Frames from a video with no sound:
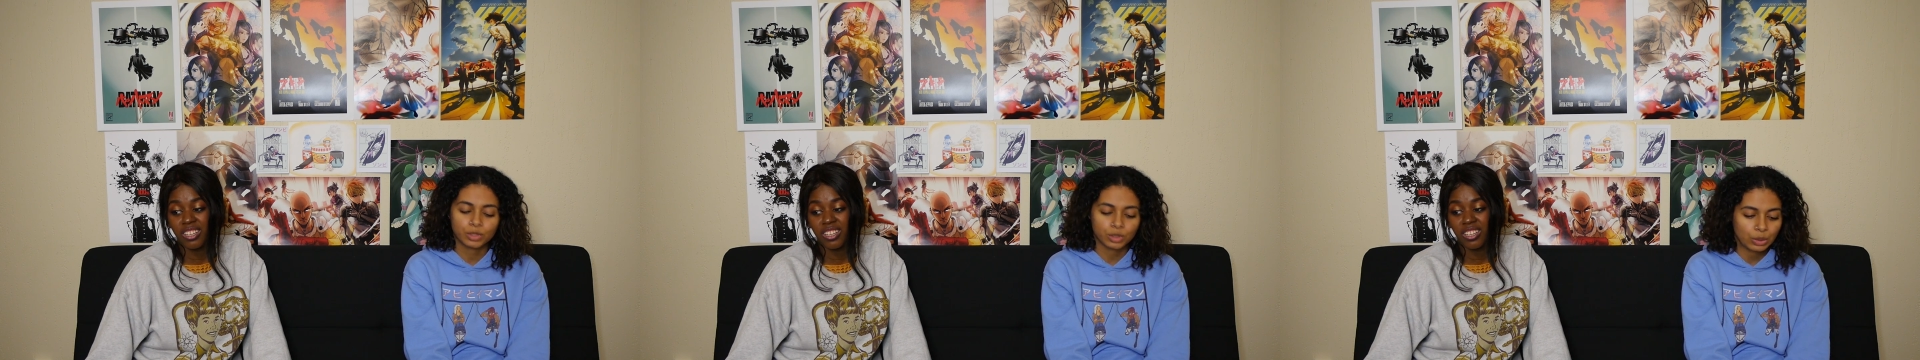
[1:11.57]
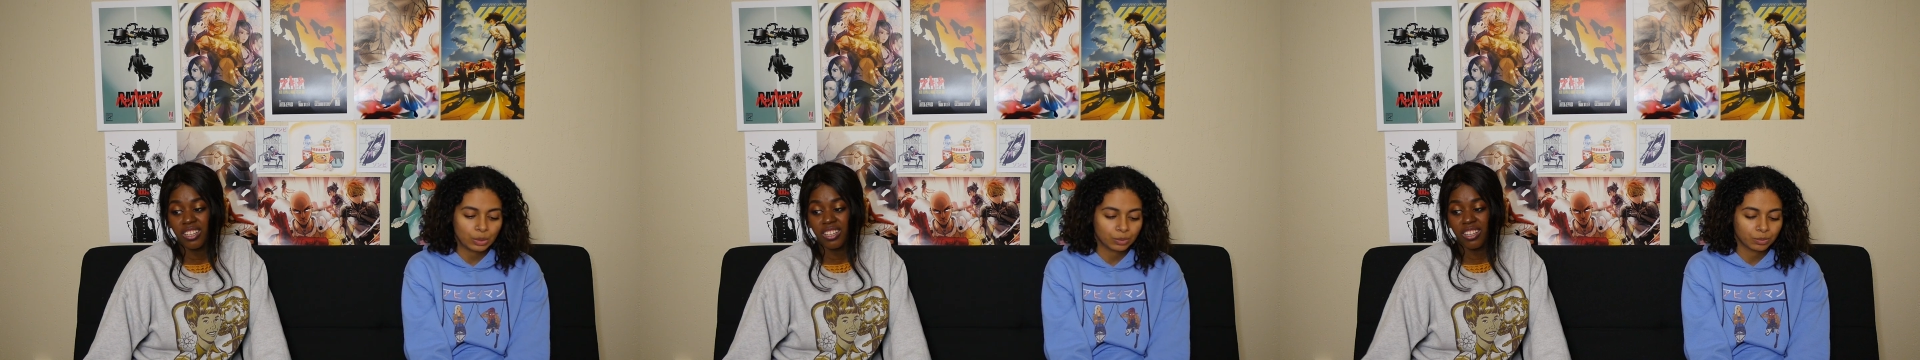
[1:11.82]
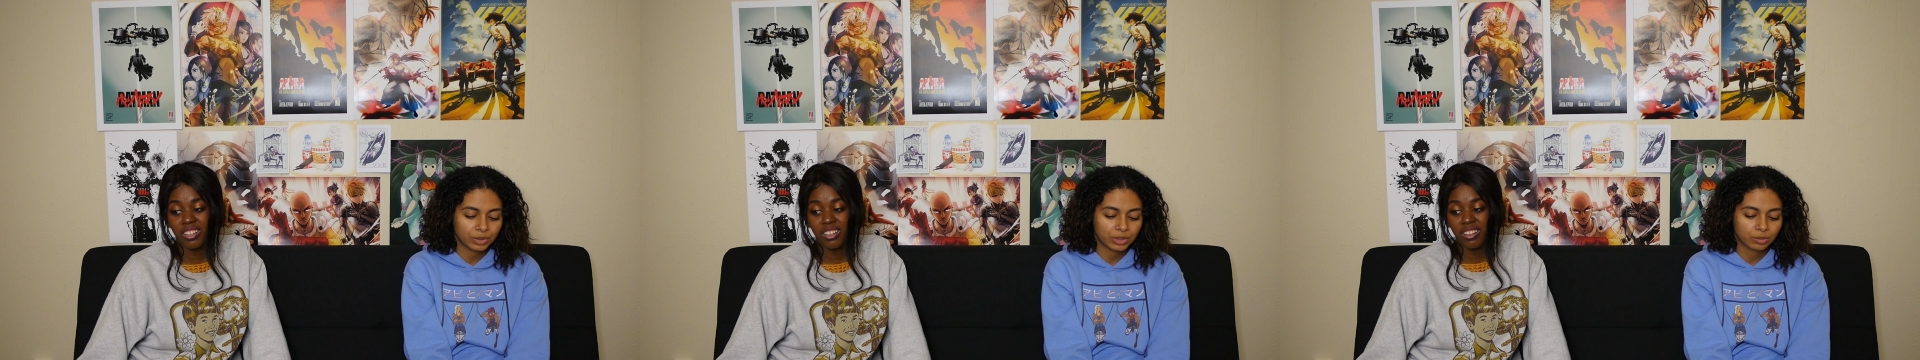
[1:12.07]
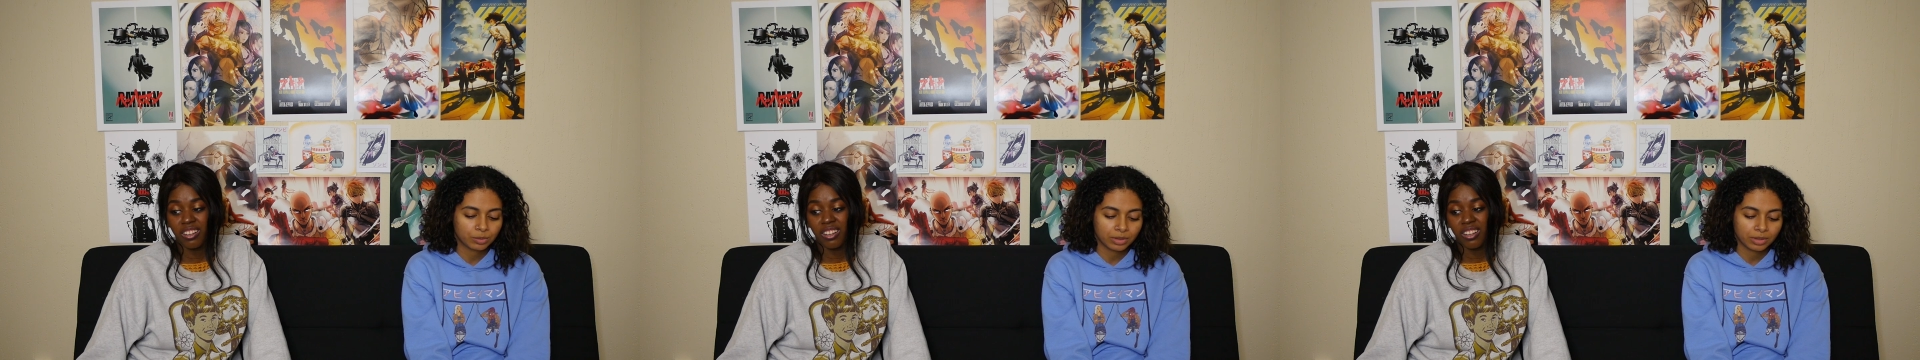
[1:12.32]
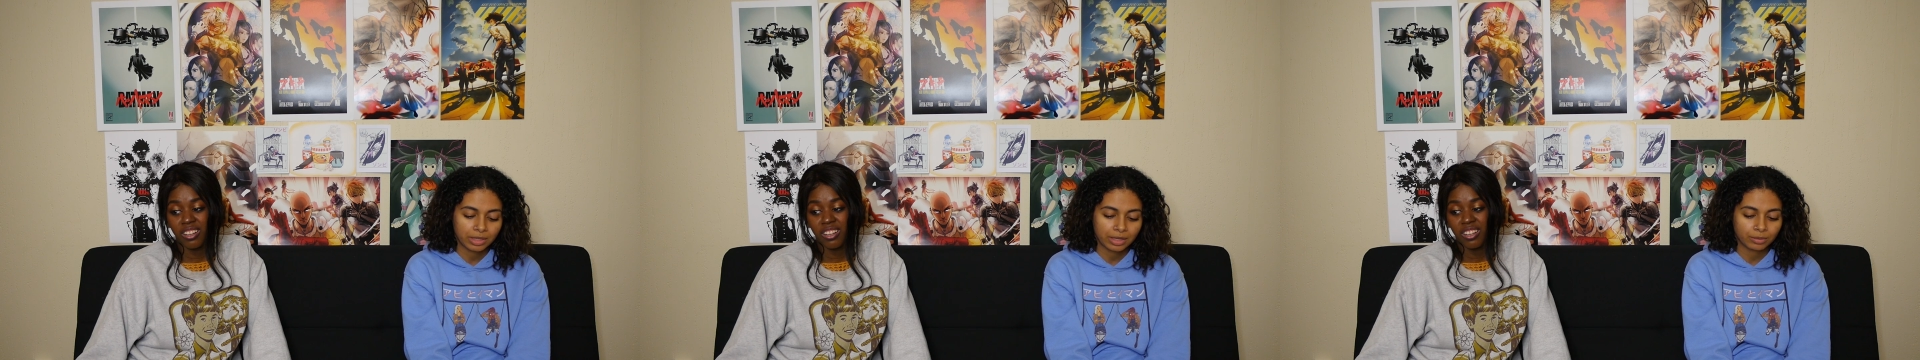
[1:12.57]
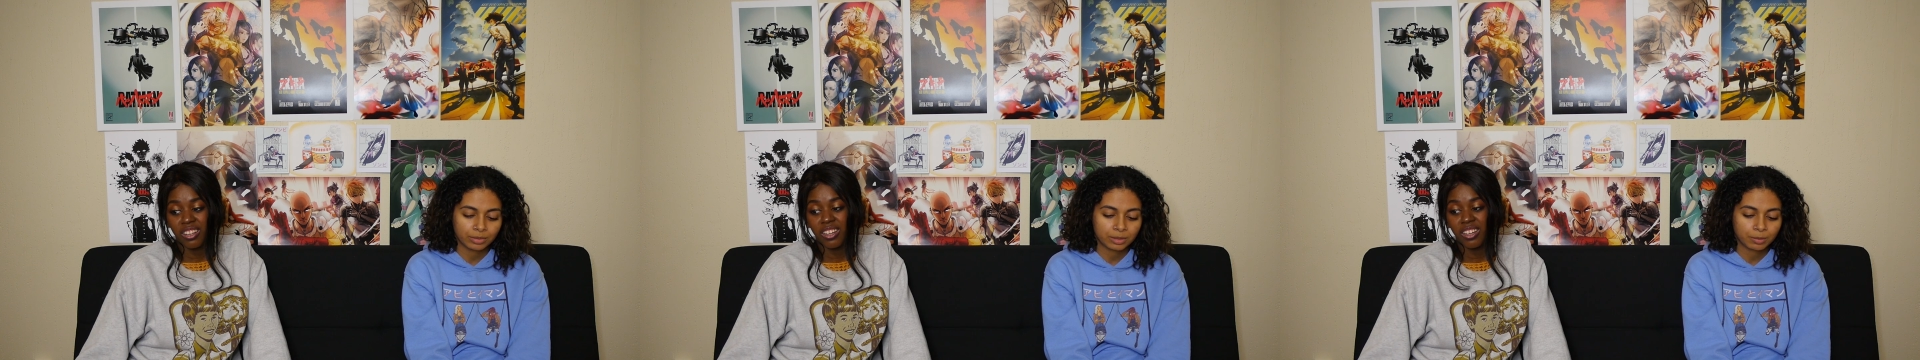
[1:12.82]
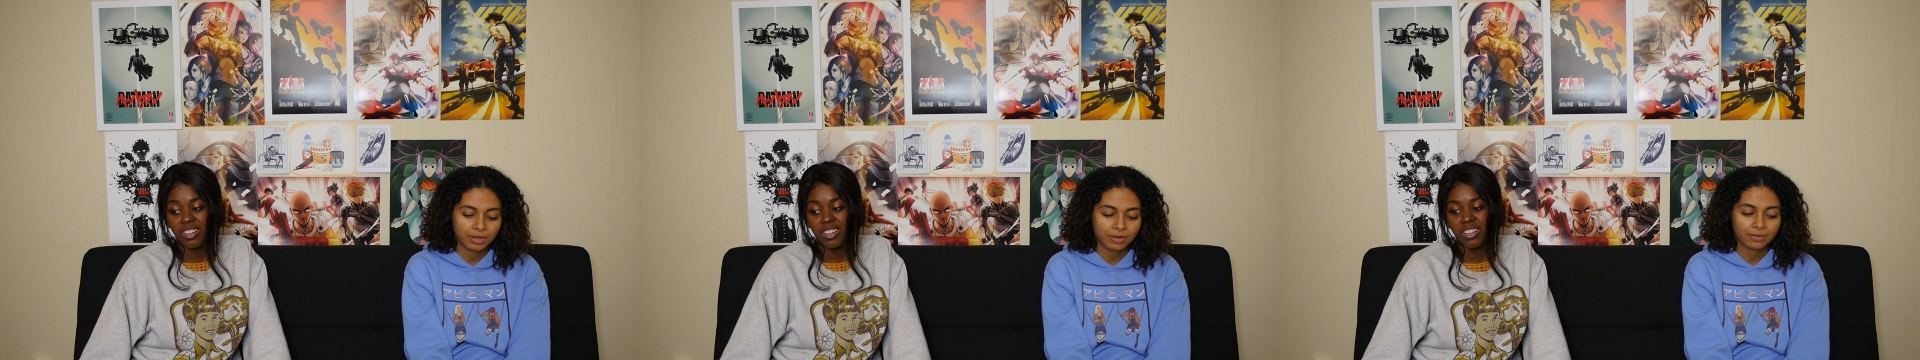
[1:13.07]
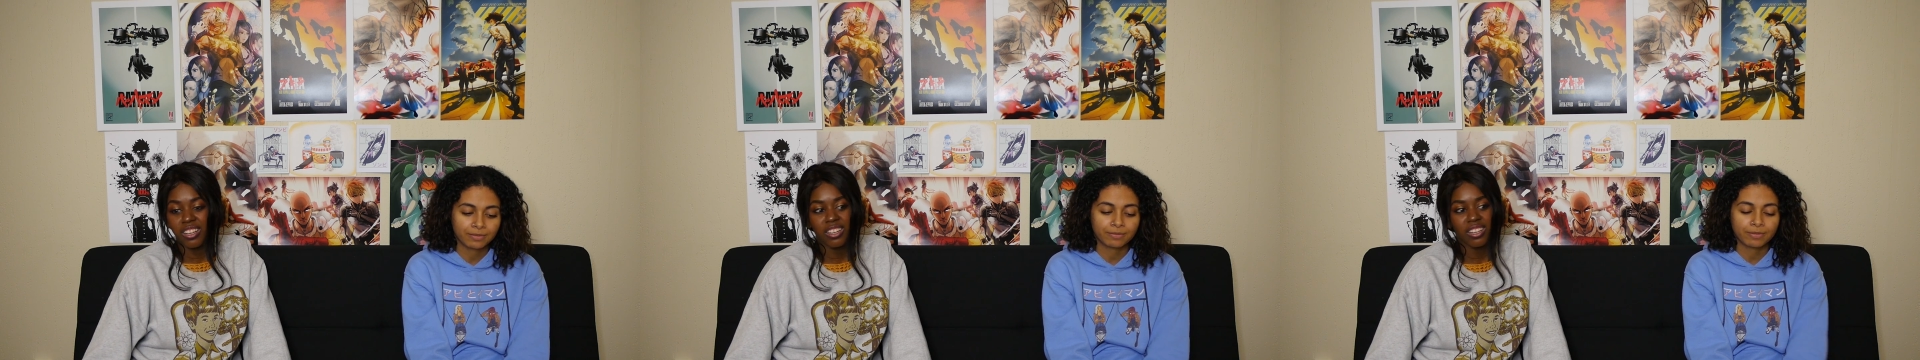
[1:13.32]
Speaker 1: show, which we it's been
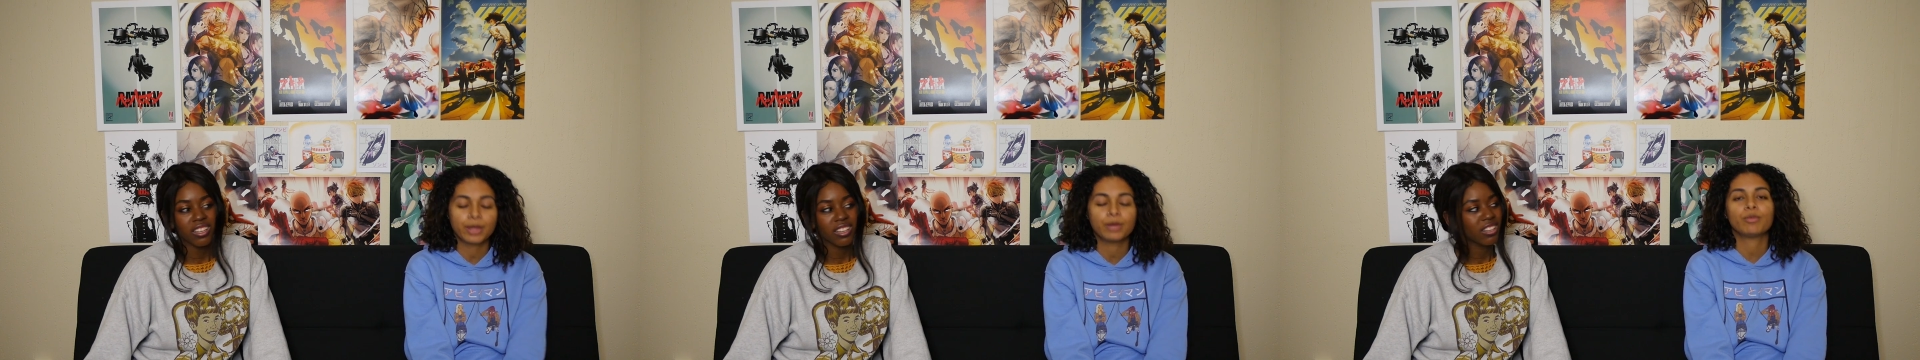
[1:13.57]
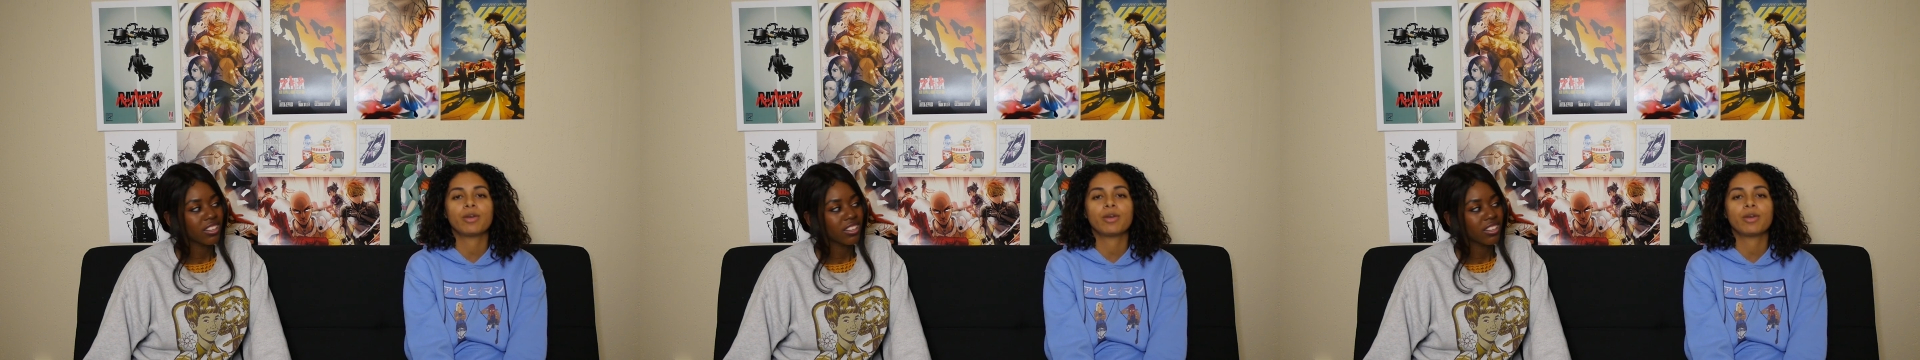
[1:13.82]
a fun